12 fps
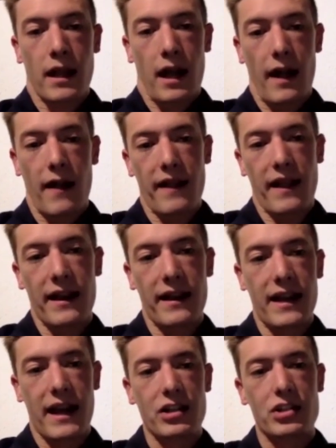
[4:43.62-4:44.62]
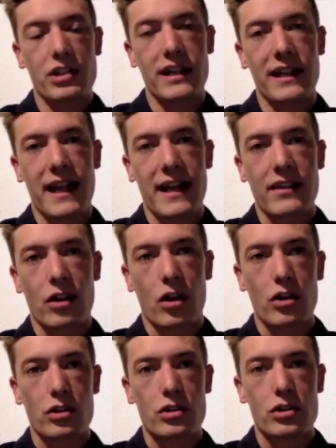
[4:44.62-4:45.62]
And that naturally led
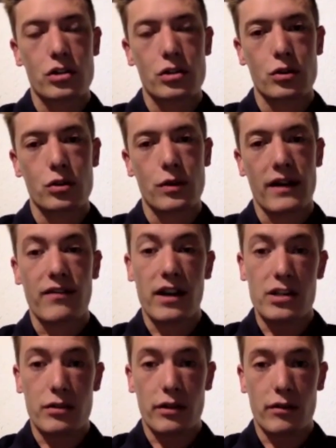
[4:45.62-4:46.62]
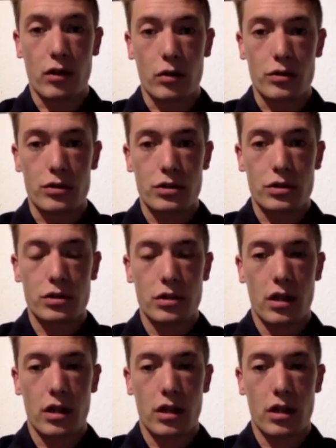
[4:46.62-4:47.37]
on to advisory roles.